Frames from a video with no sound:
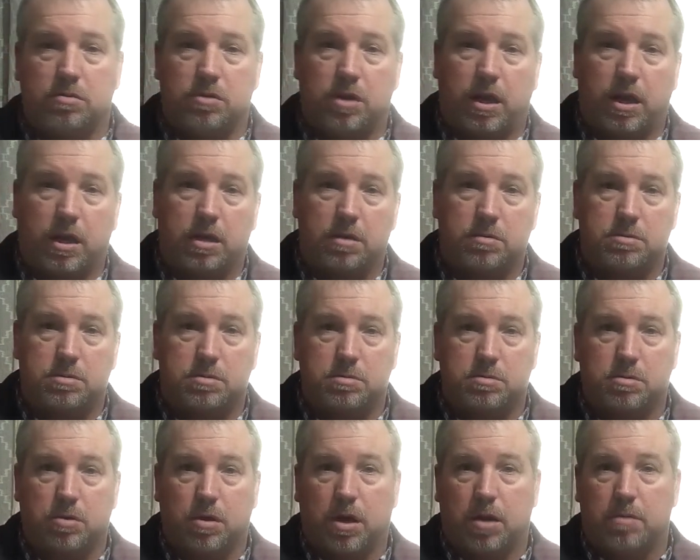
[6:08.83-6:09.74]
like and
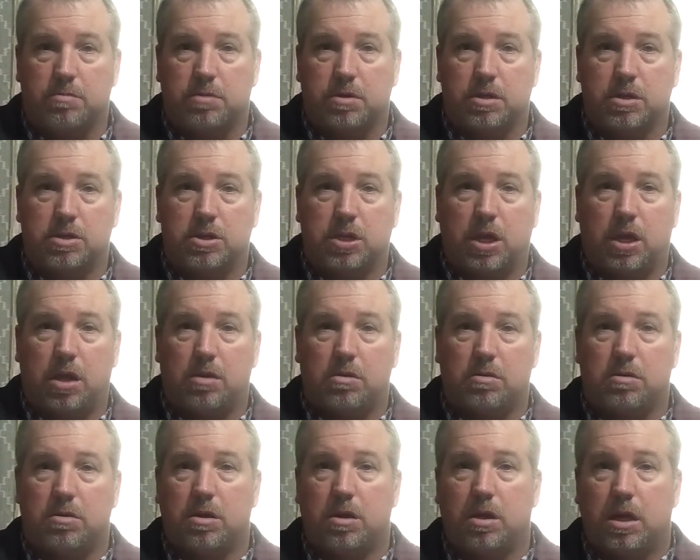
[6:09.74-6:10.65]
subscribe to the
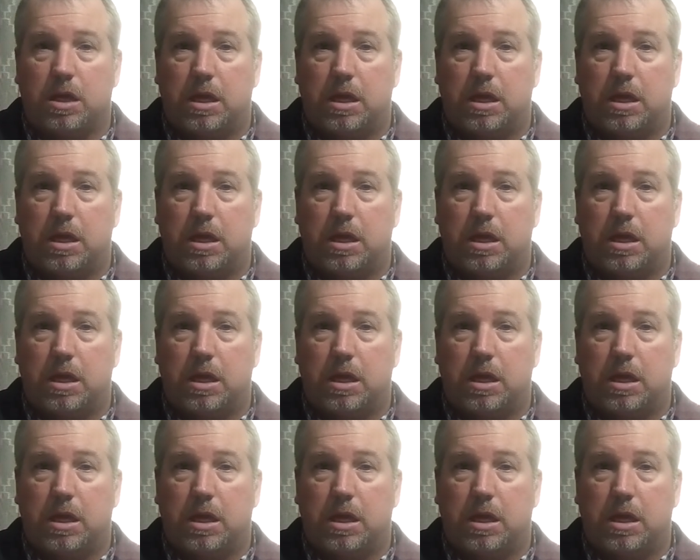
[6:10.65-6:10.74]
channel.